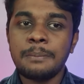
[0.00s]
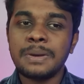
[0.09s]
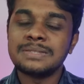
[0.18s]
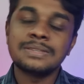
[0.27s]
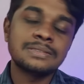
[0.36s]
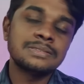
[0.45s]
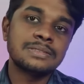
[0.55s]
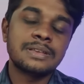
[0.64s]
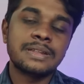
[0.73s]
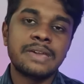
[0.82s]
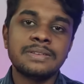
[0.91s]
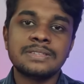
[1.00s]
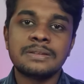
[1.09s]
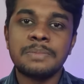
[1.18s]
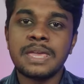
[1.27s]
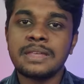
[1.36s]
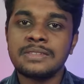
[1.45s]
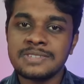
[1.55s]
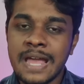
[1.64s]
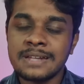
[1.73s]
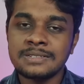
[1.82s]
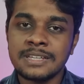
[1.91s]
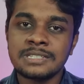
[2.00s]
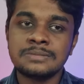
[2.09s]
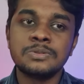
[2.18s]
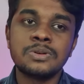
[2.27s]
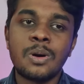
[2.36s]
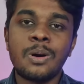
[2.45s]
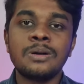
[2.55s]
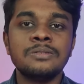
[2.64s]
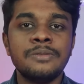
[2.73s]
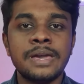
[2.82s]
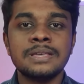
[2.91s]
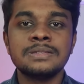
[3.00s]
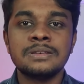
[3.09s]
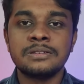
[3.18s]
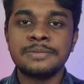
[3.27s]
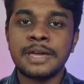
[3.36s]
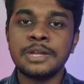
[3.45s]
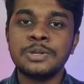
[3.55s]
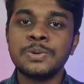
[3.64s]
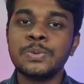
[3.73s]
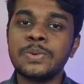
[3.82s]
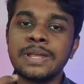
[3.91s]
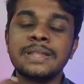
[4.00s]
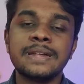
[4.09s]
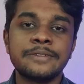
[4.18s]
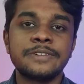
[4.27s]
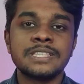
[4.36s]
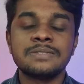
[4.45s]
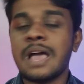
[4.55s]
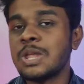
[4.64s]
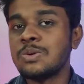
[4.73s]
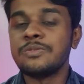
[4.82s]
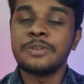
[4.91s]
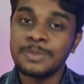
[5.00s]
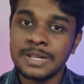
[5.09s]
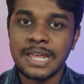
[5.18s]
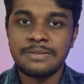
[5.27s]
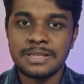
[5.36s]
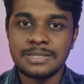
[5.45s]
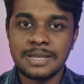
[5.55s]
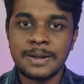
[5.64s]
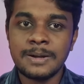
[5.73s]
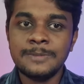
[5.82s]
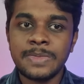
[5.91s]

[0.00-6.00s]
But since the Davidson being a standard textbook, always try to read the reference value from the Davidson.